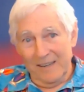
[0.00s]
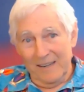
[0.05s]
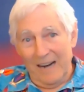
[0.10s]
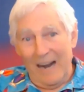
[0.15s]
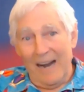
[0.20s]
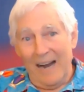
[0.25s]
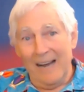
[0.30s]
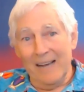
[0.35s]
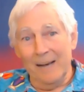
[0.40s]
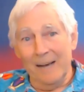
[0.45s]

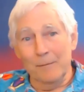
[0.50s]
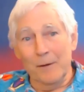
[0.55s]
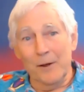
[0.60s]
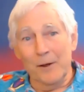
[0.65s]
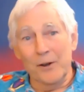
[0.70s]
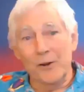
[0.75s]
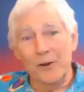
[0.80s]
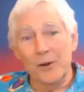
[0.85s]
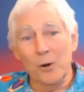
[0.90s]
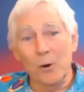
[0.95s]
I am a
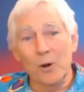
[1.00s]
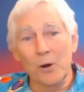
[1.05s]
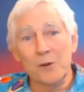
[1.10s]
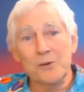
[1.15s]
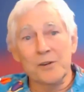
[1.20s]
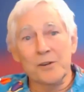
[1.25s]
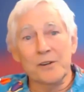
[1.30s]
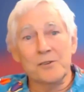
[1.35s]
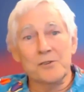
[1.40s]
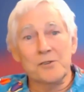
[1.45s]

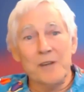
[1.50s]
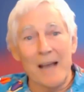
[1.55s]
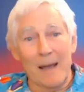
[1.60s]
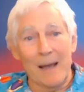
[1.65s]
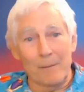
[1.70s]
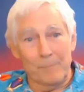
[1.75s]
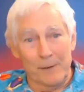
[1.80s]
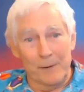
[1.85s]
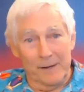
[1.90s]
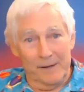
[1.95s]
noisy
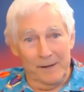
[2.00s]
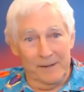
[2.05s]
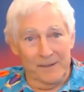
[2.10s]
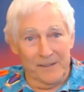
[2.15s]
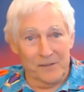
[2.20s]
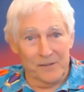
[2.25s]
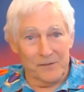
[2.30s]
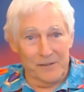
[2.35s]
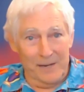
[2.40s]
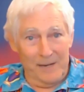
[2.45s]
champion of
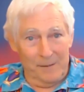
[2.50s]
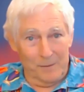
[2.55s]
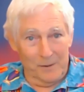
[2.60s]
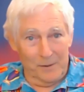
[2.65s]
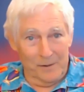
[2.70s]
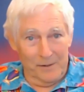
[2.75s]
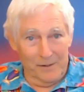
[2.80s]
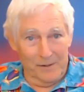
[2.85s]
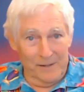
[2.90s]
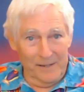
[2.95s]
this
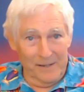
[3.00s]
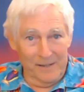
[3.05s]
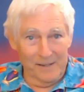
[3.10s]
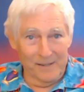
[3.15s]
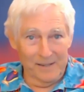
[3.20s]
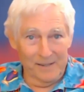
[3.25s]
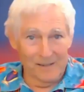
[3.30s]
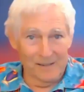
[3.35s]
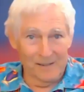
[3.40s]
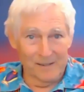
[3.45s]
neighborhood,
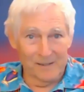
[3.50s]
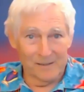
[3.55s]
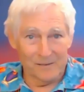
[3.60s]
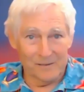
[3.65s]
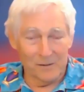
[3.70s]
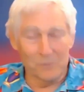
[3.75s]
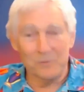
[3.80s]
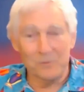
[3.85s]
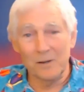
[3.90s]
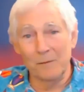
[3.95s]

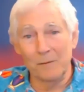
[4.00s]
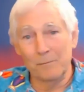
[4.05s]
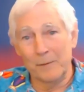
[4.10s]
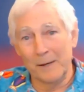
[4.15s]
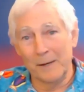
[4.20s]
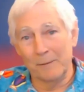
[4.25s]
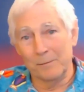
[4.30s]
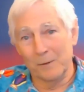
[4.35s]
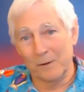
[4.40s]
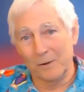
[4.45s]
so some
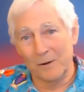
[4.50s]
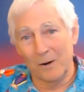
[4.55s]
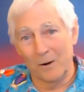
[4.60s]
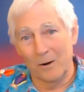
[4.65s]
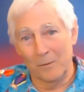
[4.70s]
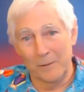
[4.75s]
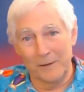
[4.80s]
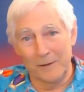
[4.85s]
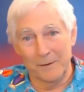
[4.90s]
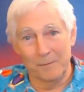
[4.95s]
people call
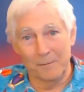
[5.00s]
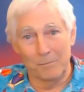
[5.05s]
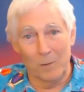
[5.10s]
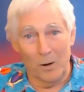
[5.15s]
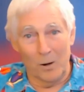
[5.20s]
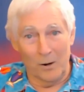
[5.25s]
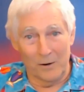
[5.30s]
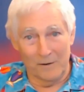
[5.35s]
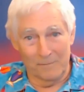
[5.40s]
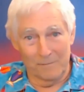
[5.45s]
me the
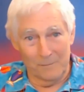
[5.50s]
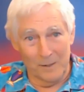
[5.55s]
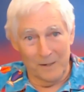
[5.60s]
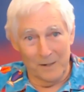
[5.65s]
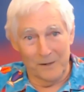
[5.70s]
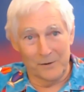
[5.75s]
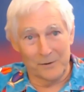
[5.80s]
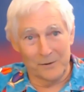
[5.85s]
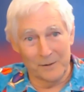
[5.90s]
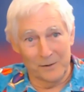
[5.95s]
Bard of
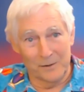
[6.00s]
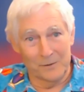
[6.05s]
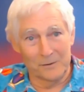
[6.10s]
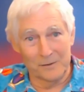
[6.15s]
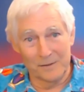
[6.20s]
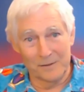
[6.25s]
Montrose.